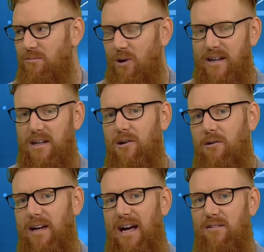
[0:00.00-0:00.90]
what he can
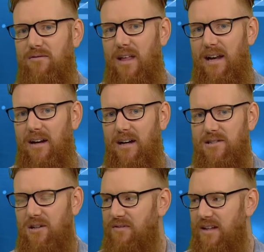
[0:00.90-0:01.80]
create for that
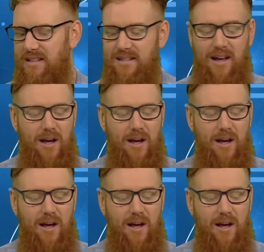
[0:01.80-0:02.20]
Nuggets offense,